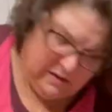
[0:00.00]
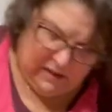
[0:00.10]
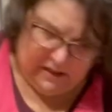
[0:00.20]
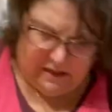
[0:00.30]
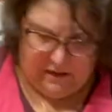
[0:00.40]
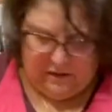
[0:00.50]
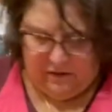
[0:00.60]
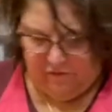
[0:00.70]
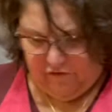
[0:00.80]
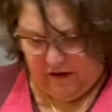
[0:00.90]
get a little
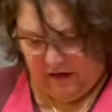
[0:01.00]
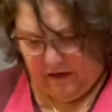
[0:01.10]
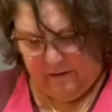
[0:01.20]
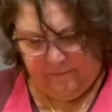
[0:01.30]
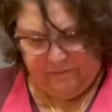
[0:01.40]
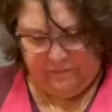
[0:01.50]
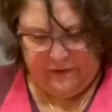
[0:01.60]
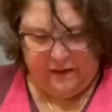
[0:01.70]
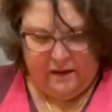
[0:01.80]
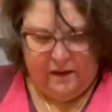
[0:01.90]
funny.
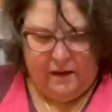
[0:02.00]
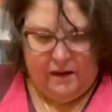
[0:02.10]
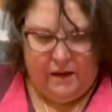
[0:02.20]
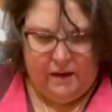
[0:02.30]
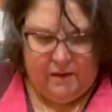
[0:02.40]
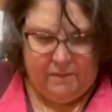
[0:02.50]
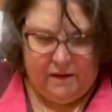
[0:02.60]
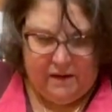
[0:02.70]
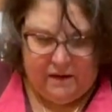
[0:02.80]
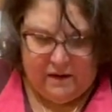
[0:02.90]
And I'm going
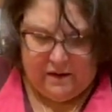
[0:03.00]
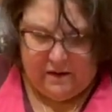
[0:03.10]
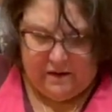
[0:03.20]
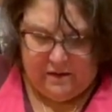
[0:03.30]
to cut